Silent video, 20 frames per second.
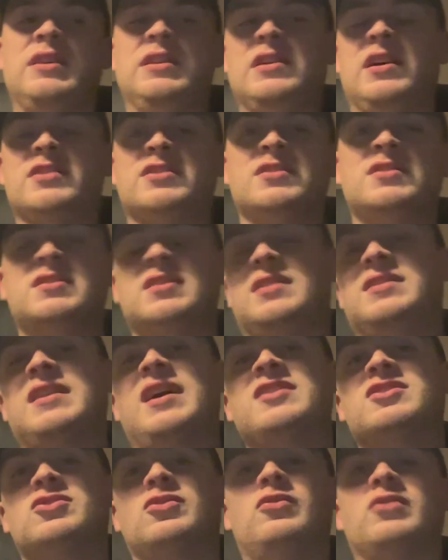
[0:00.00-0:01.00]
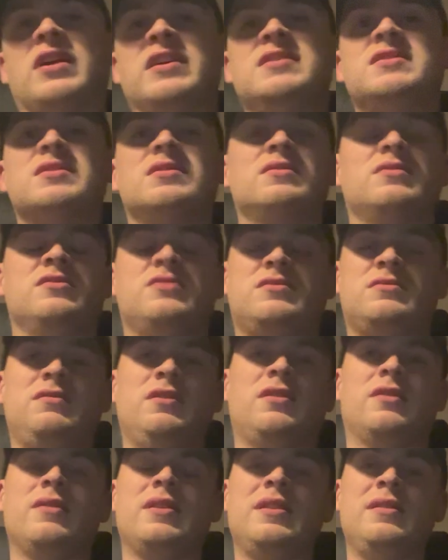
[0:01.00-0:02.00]
He hasn't, and that's all right because
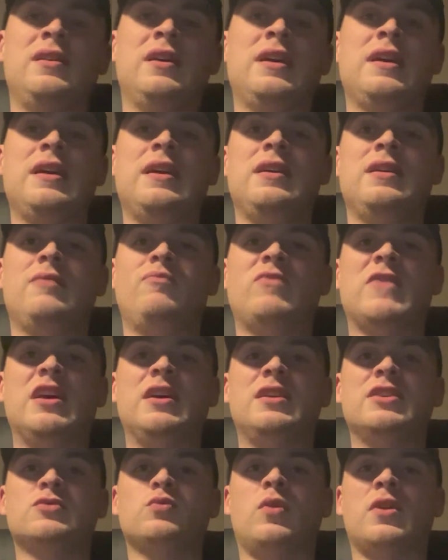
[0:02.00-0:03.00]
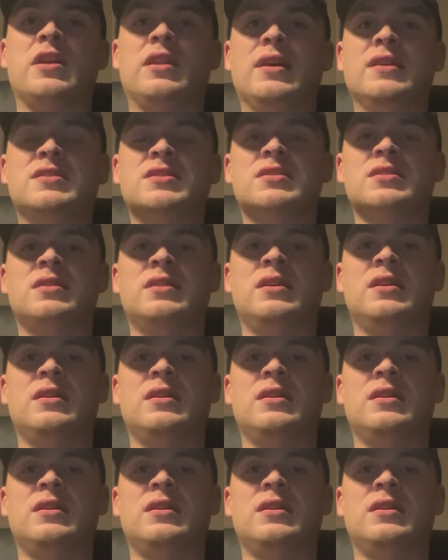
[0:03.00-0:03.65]
it is what it is.